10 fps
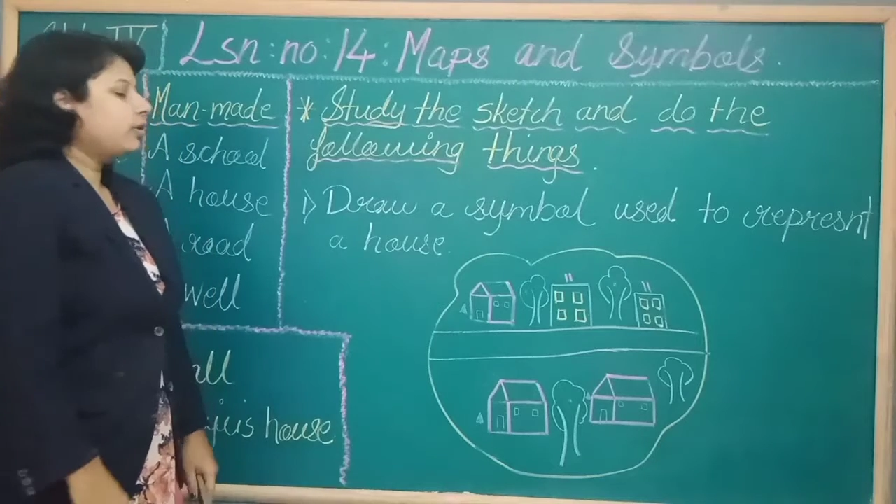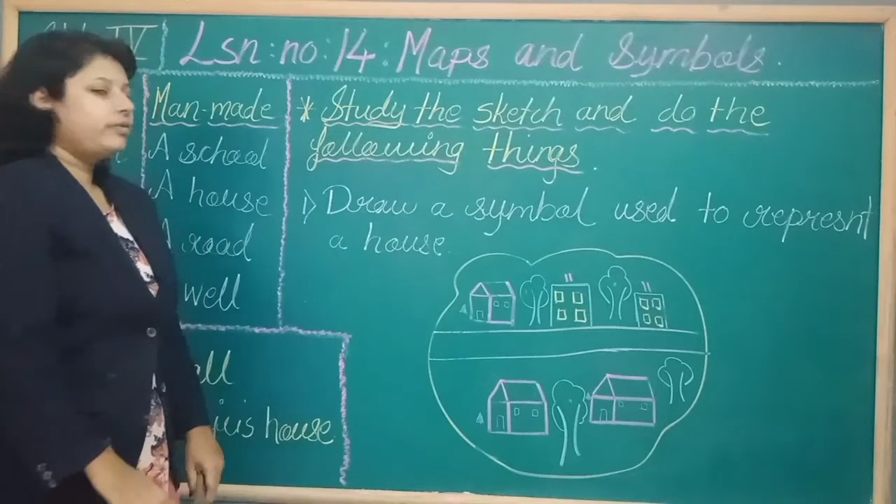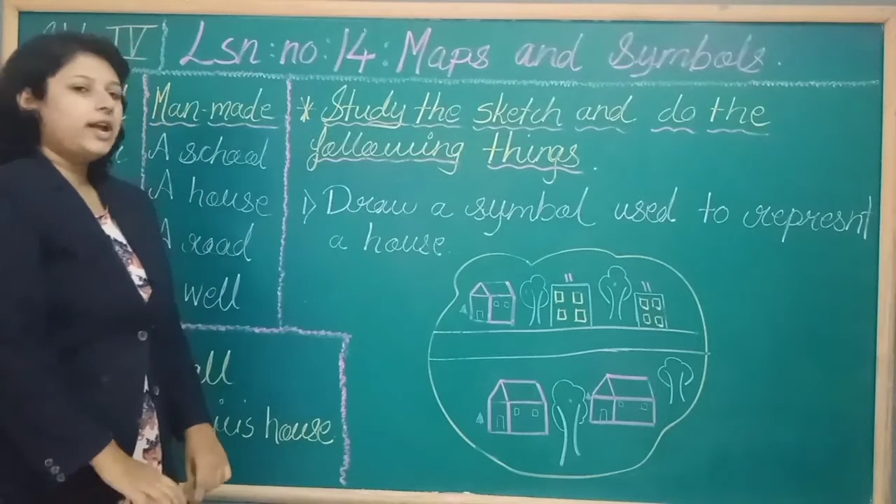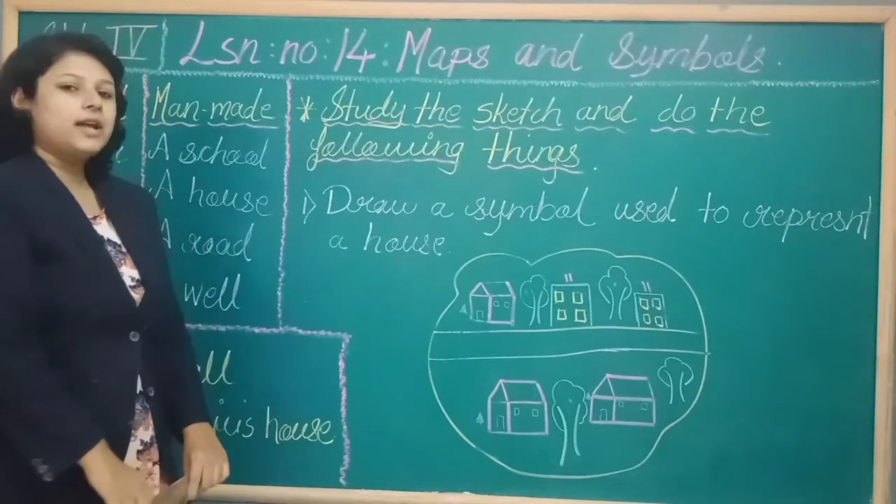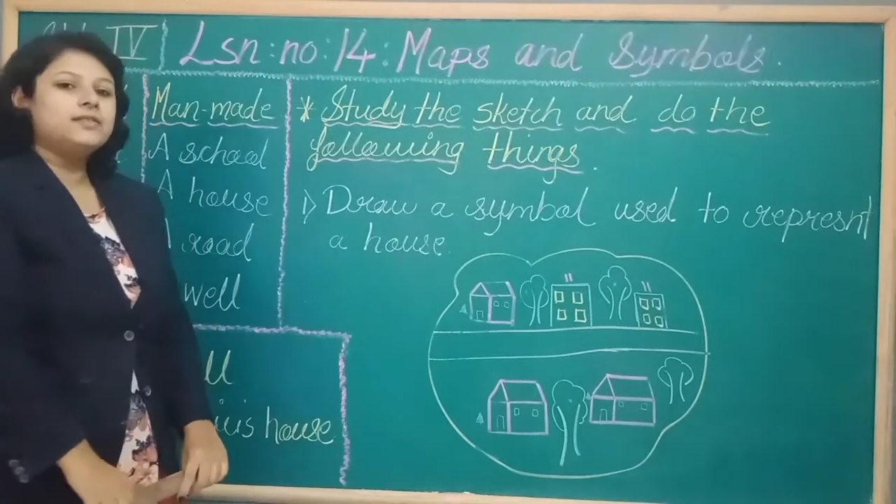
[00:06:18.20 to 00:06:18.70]

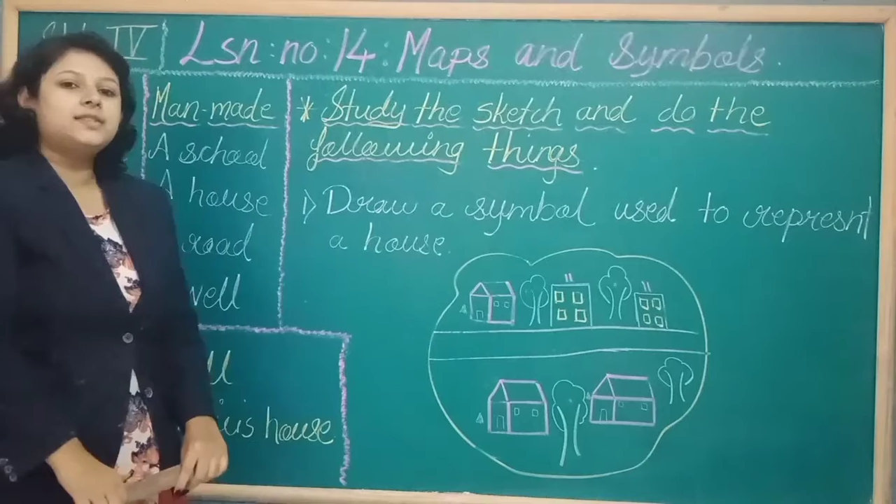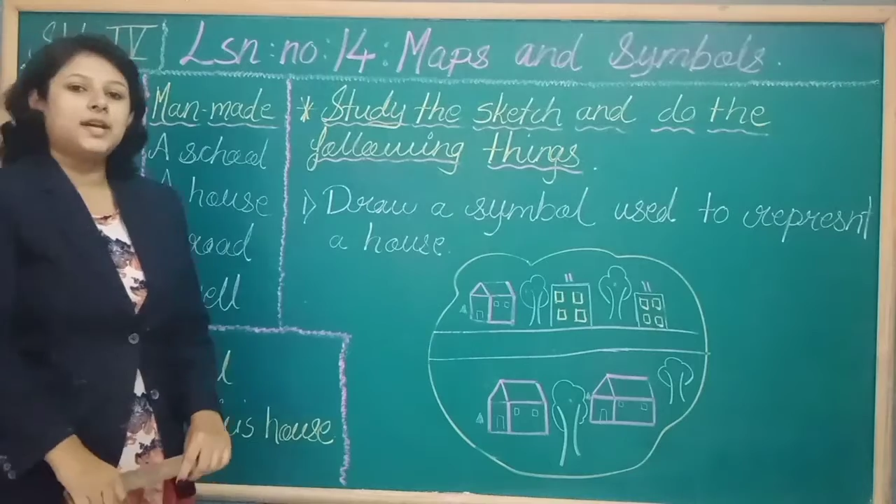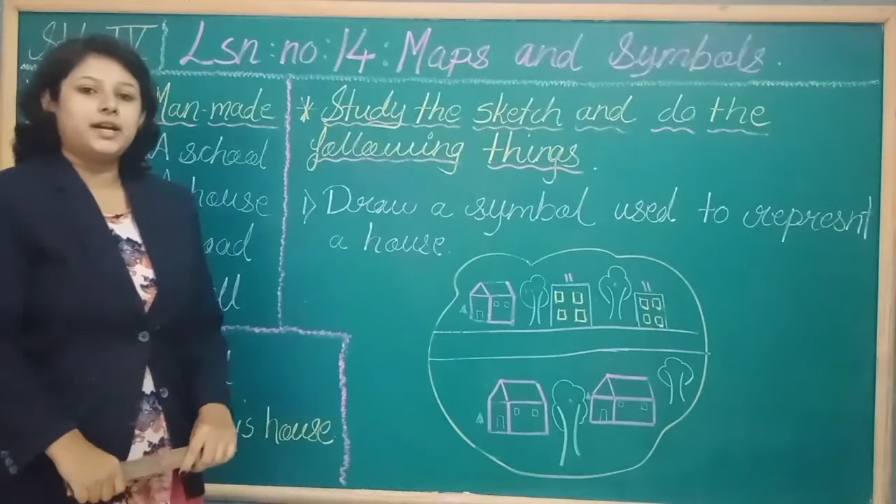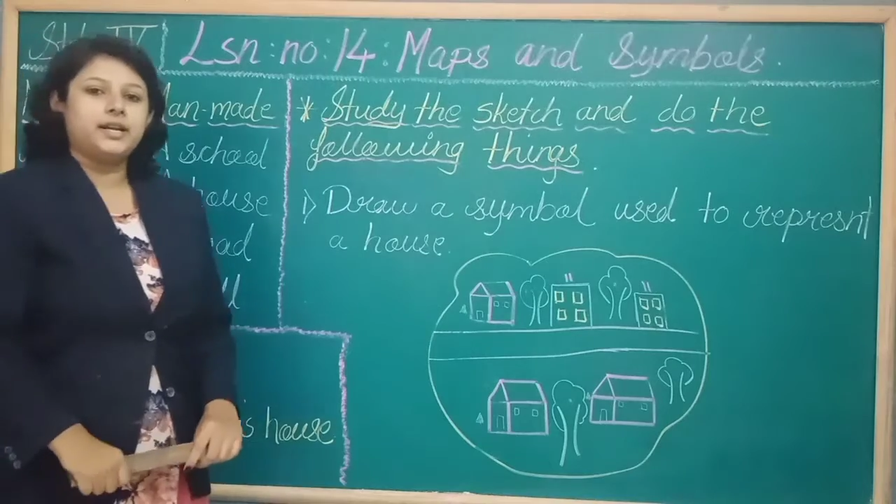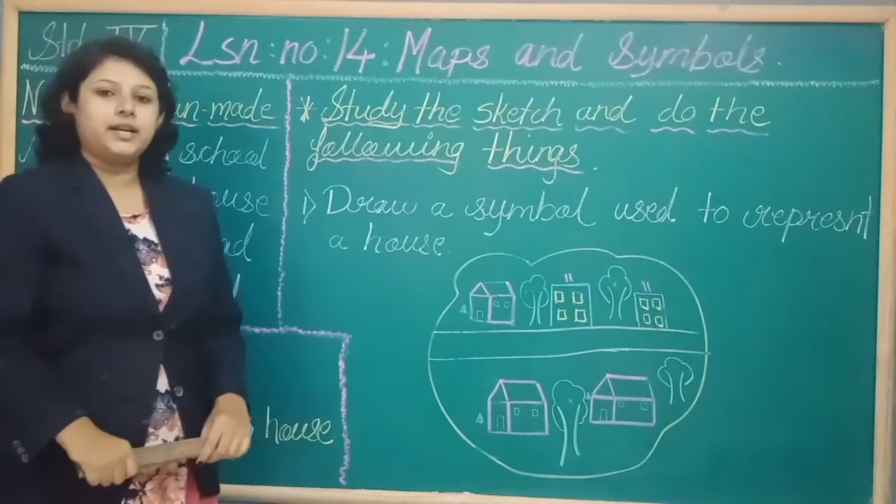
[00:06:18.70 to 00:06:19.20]
We have
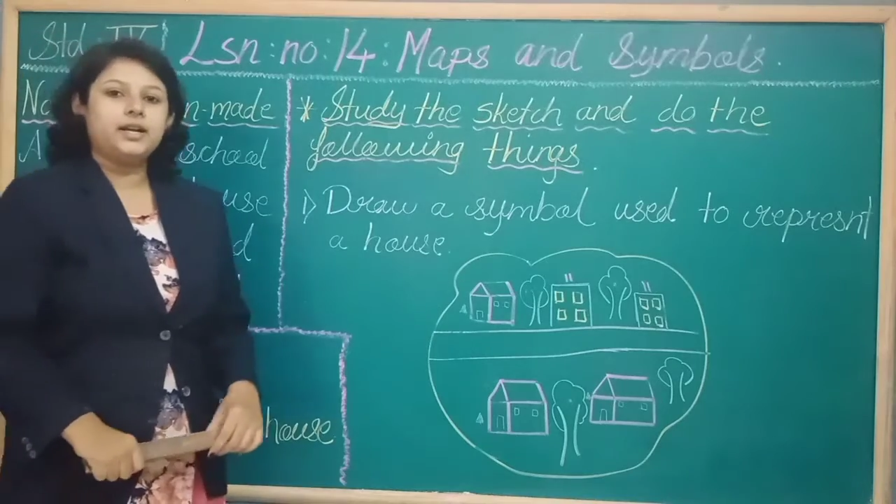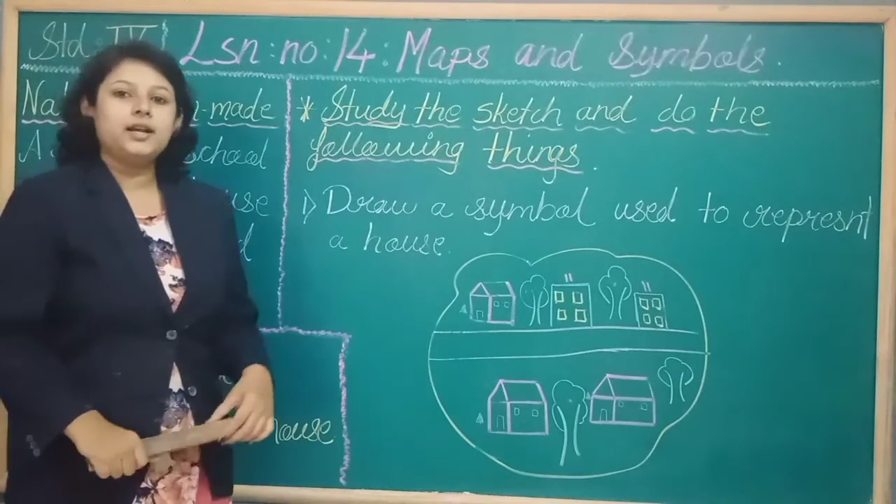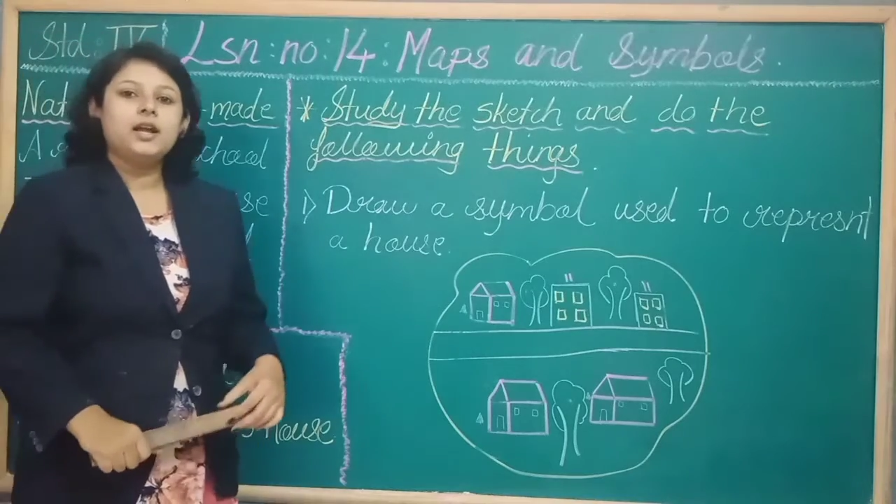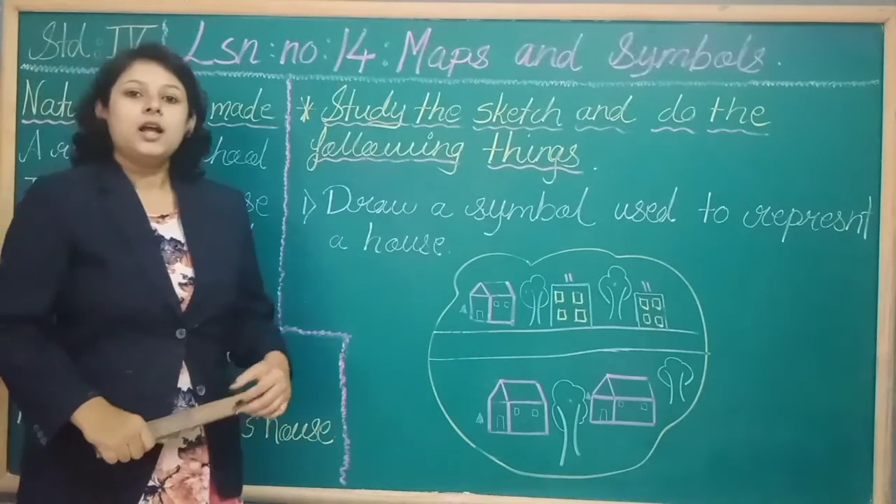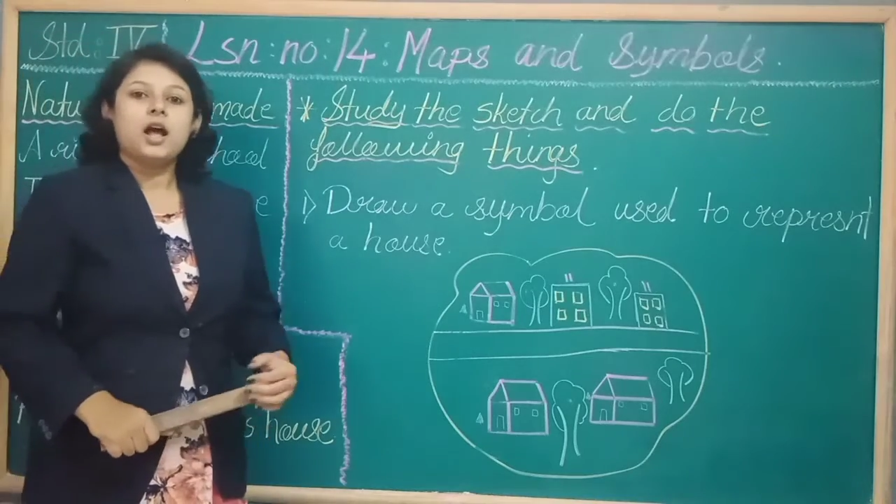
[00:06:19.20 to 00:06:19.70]

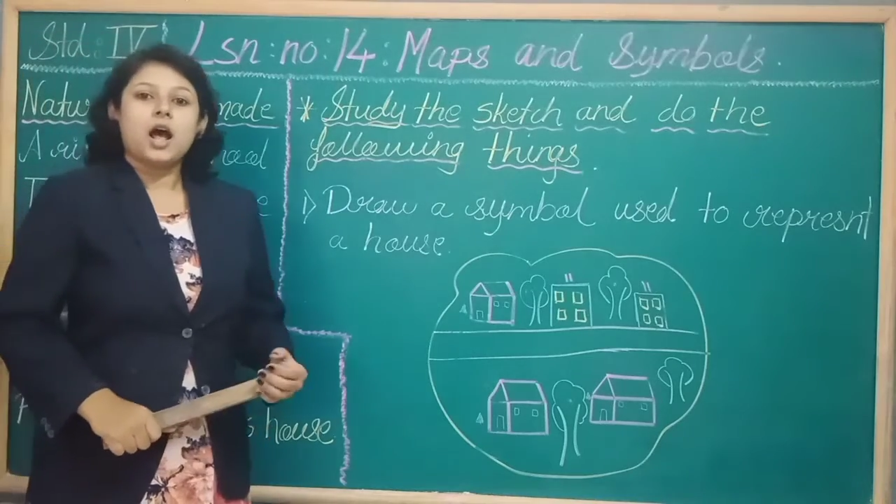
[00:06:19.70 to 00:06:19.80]
studied